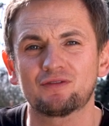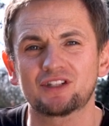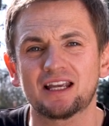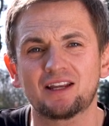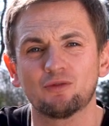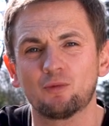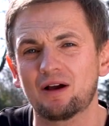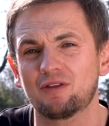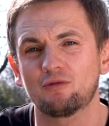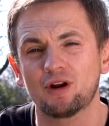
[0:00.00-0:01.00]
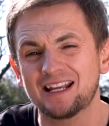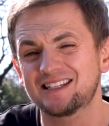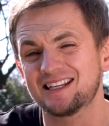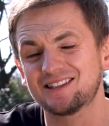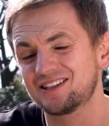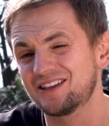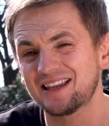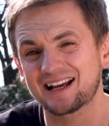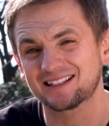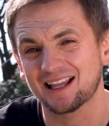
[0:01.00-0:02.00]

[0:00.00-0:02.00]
have taken weather rating to the next